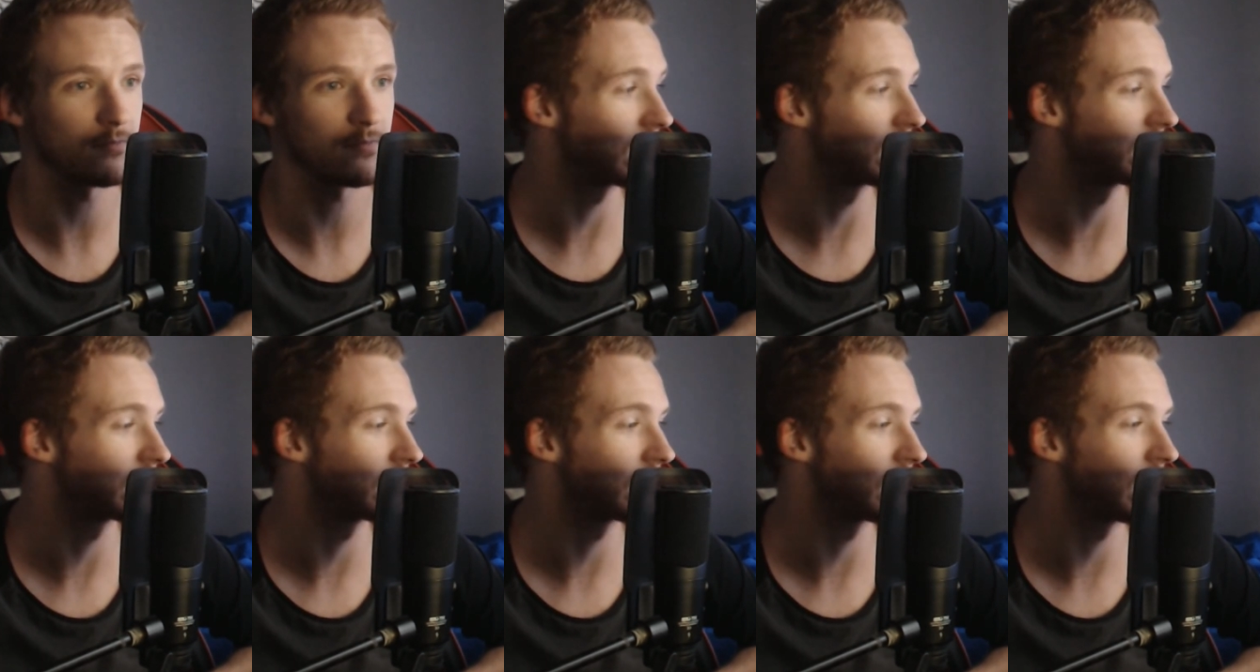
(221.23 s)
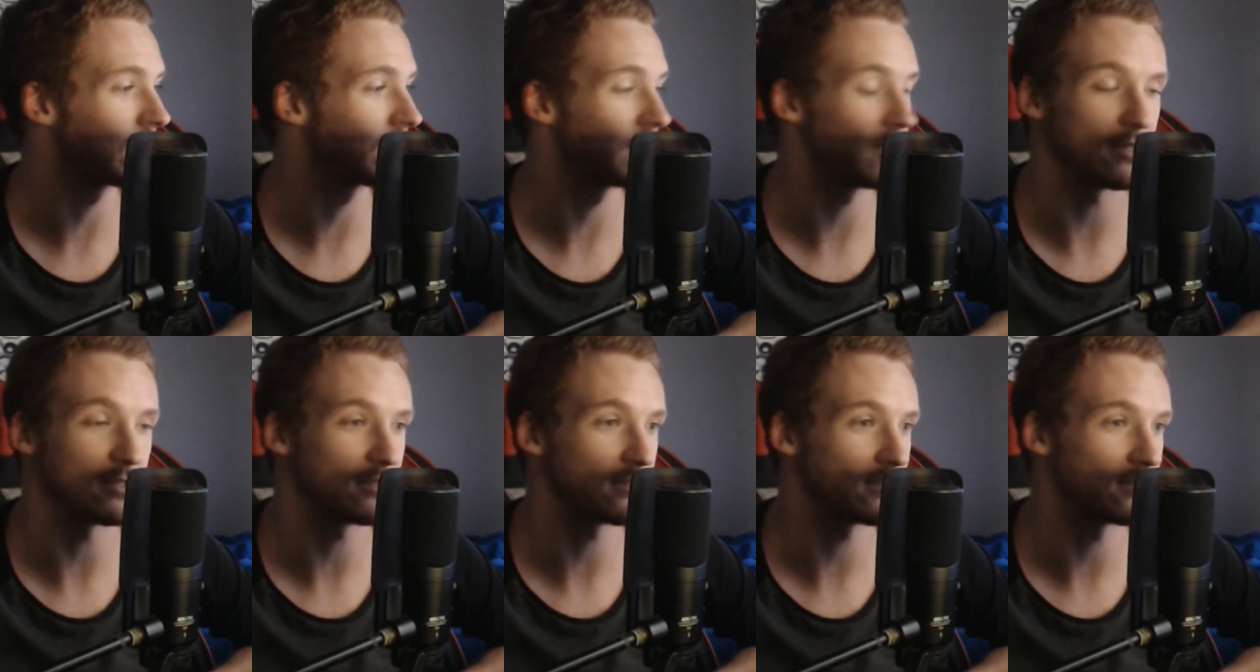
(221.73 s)
That is uh,
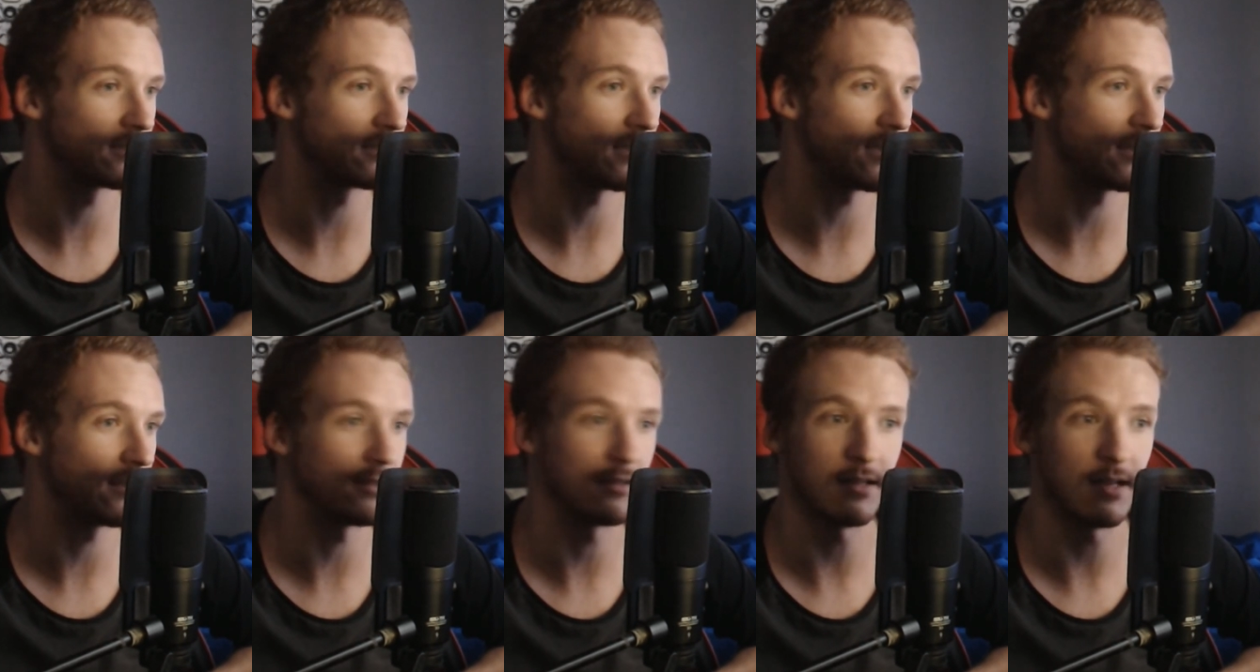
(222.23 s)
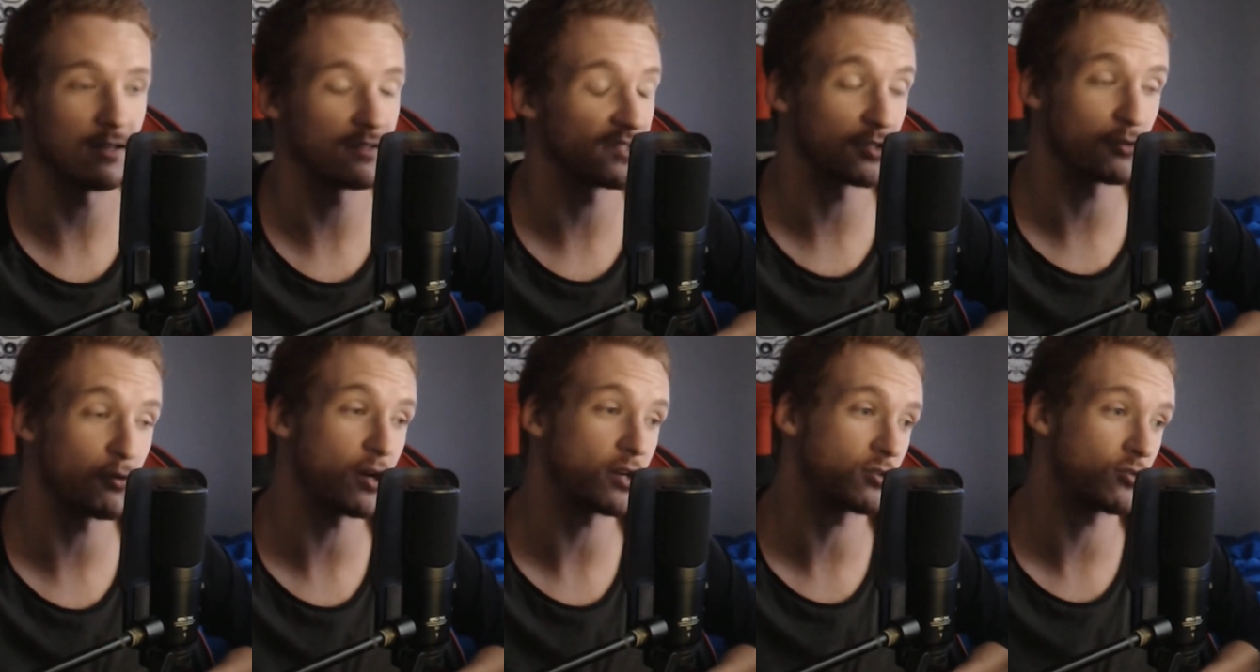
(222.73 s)
that is insane. That was
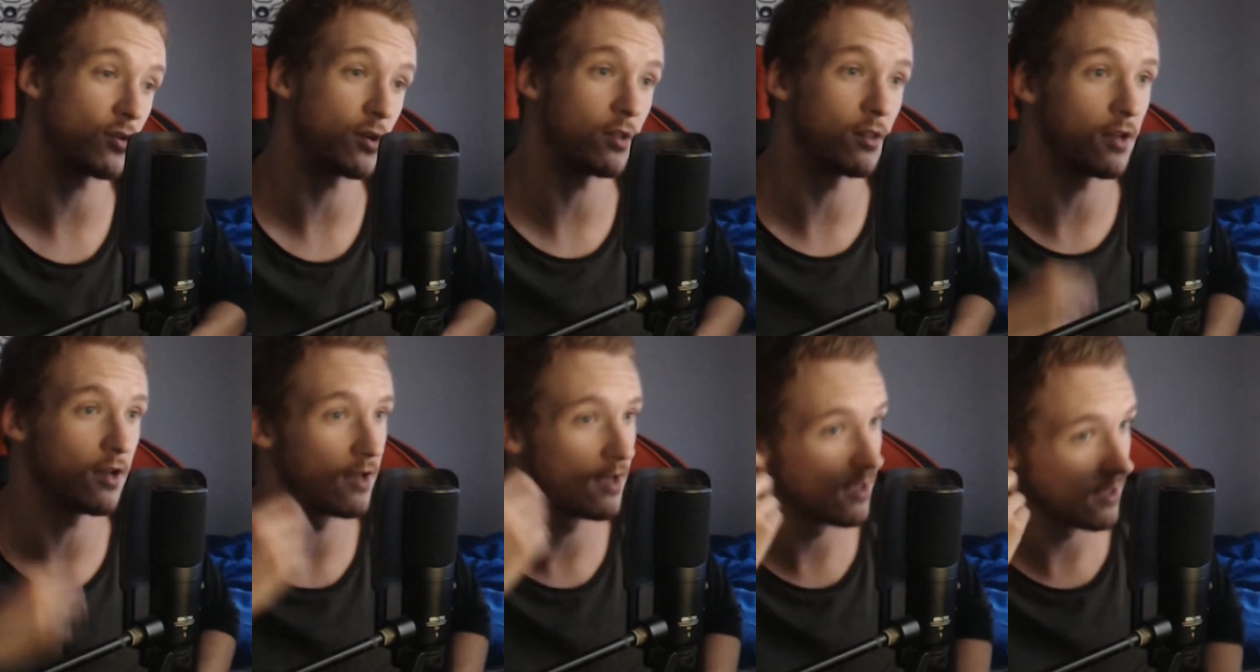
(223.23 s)
a great trailer.